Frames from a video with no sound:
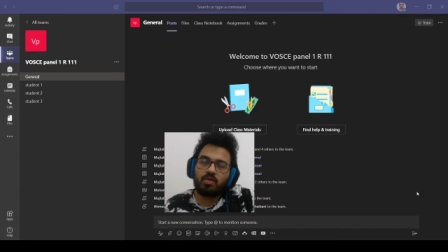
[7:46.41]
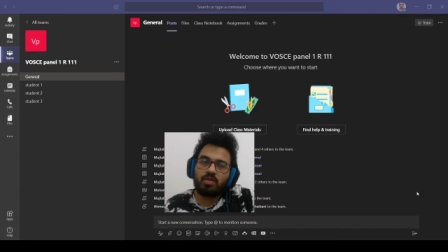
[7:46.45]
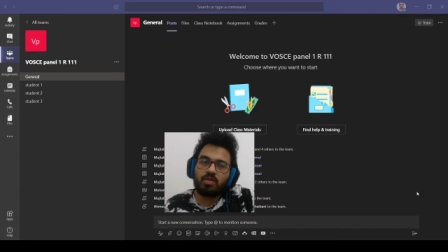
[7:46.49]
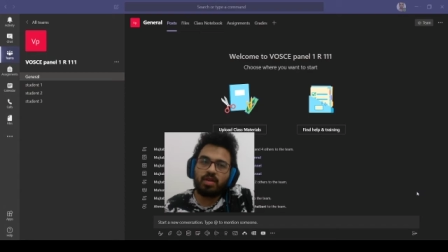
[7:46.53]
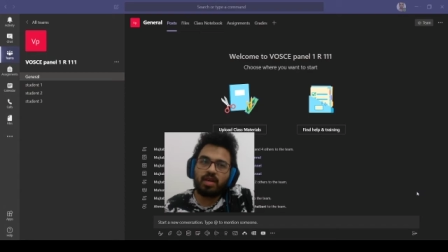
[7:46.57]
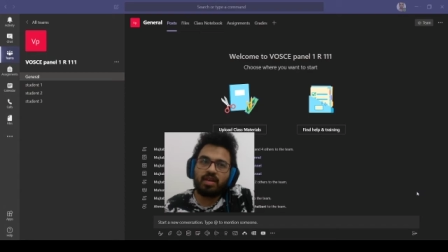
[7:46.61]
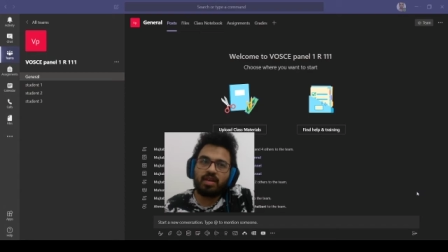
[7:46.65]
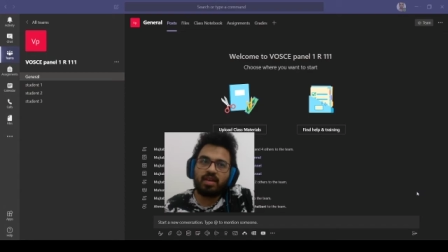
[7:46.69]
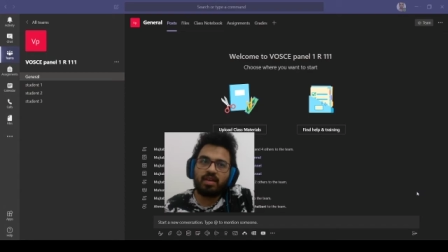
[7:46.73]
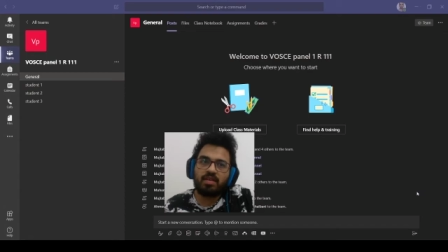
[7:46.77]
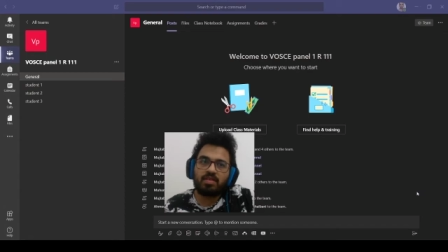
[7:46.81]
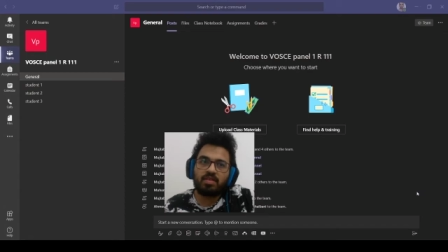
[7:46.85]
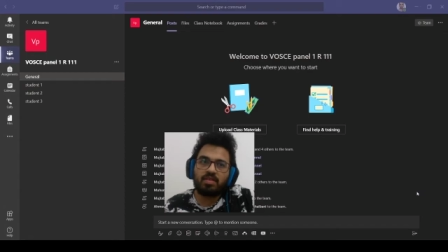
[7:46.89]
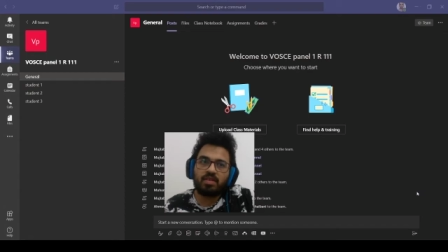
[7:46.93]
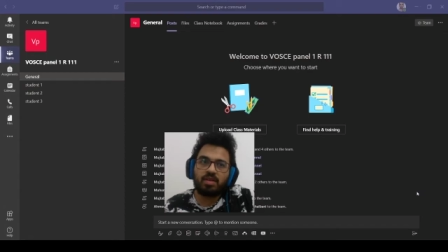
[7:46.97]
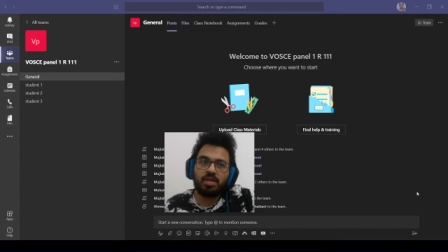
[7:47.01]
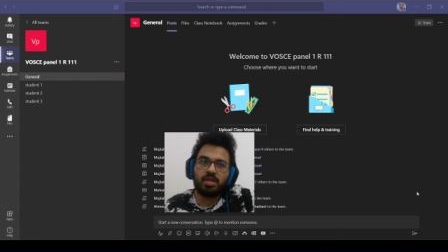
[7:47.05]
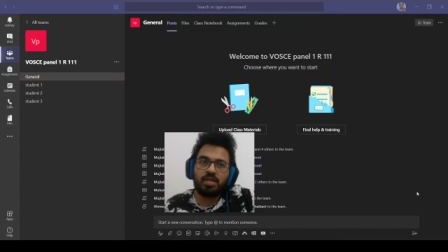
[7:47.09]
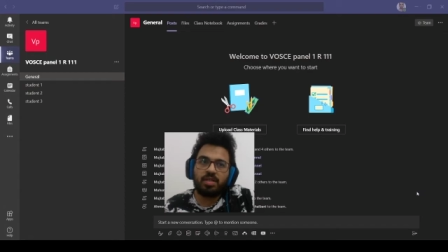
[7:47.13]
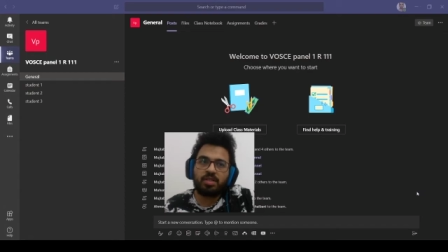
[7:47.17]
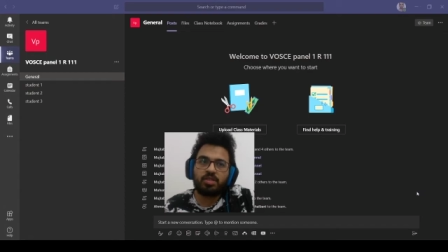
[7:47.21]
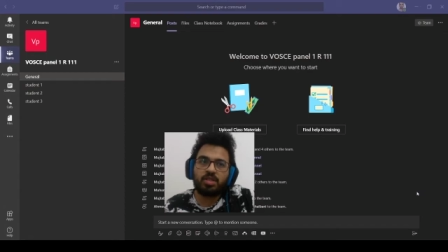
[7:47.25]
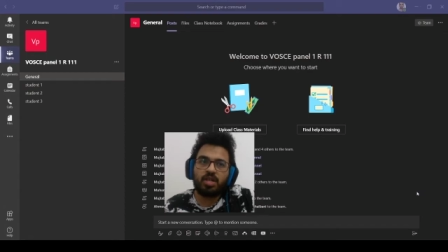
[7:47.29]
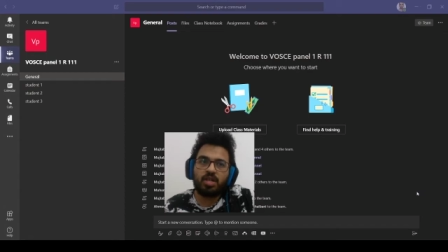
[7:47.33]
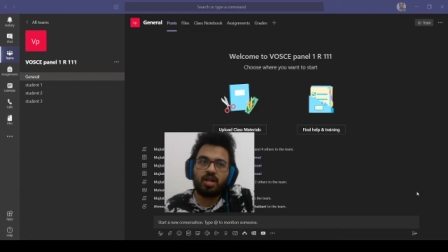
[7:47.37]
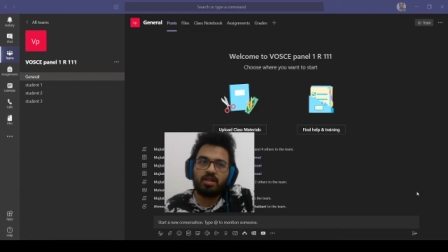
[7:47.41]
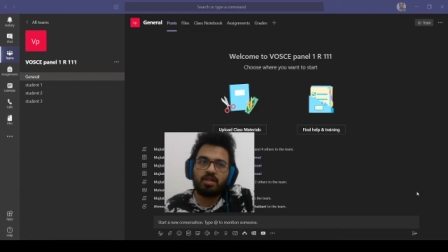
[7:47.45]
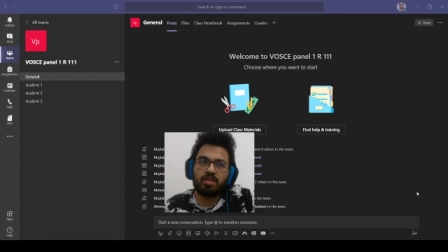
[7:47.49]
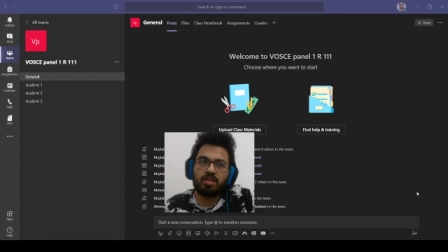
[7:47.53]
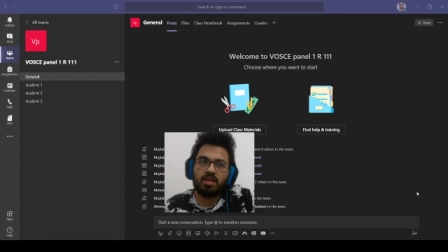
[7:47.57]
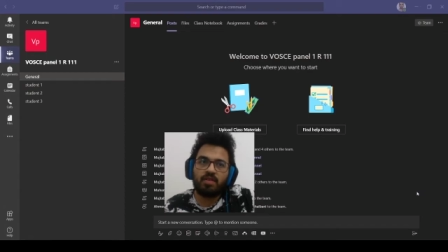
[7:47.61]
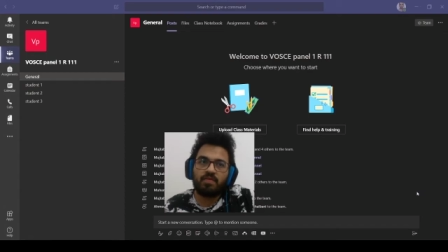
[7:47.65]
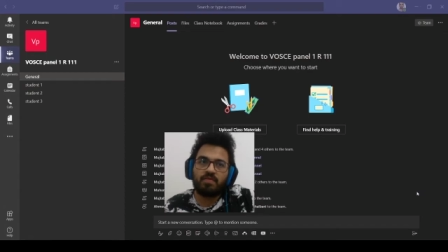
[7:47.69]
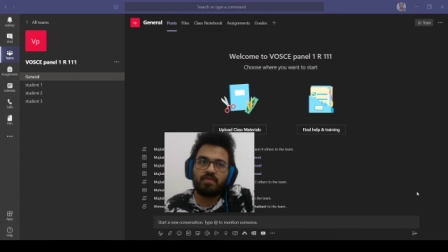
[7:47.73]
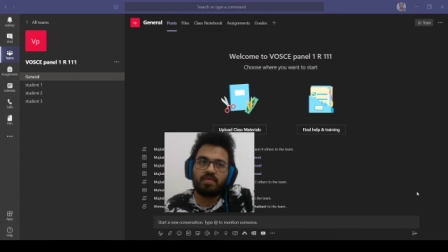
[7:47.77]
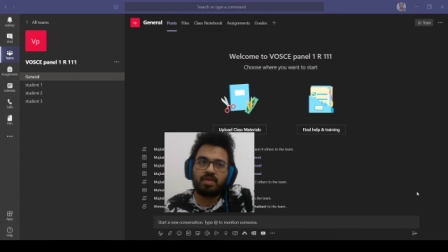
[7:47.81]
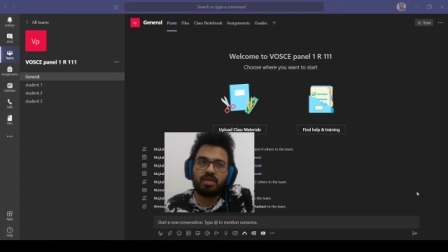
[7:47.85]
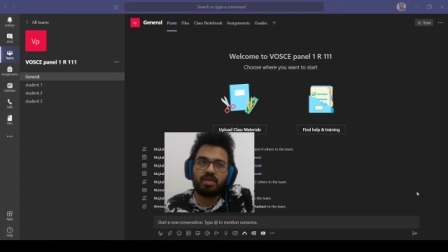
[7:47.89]
taking screenshots
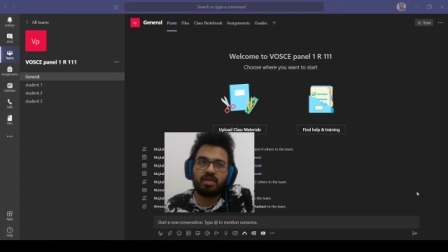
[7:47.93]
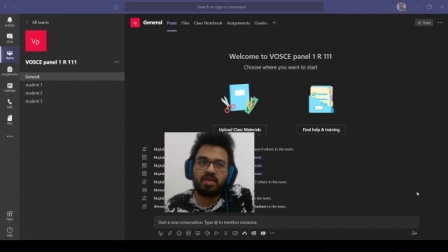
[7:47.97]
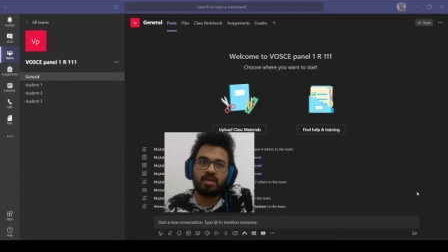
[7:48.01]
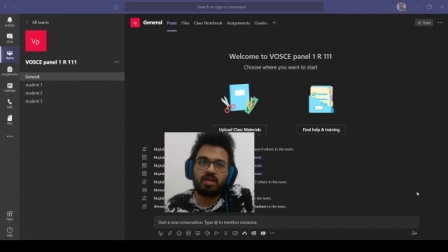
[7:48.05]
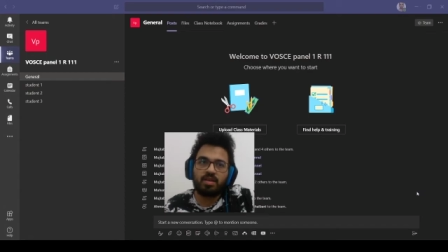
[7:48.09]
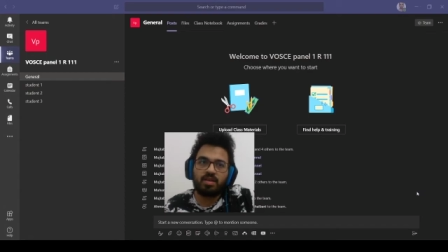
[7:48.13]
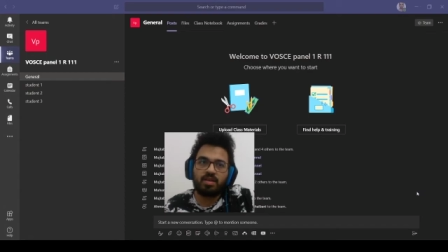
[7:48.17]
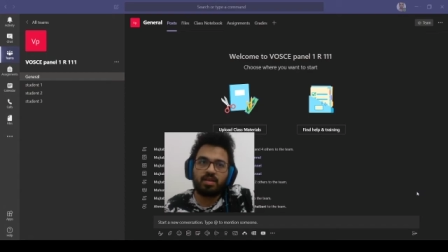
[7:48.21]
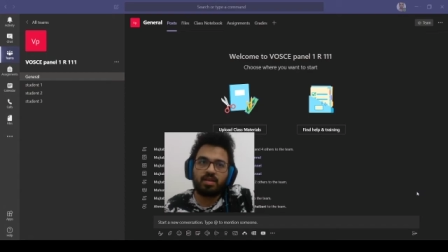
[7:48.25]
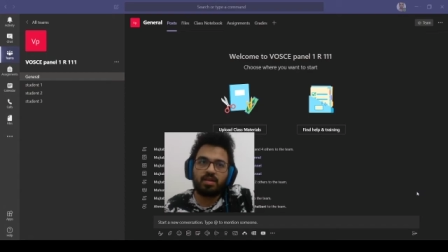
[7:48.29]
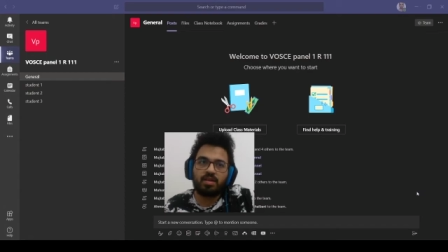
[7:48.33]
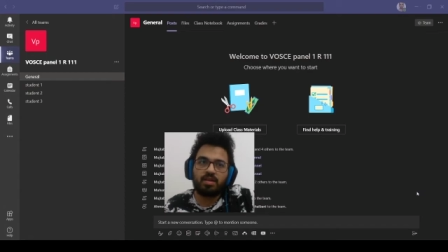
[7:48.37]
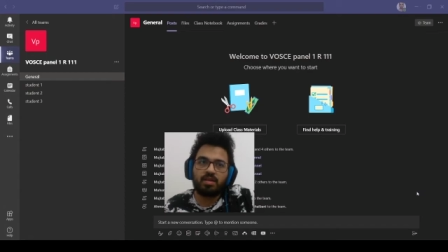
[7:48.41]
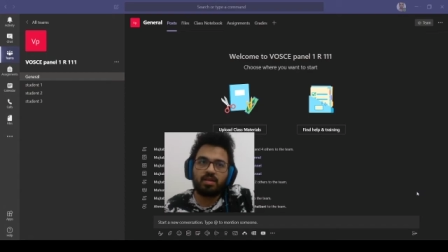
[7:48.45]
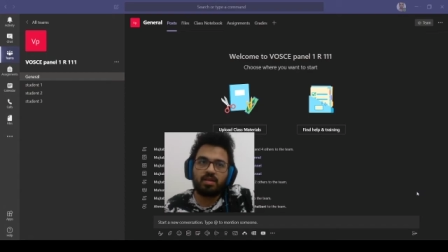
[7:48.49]
of the, uh,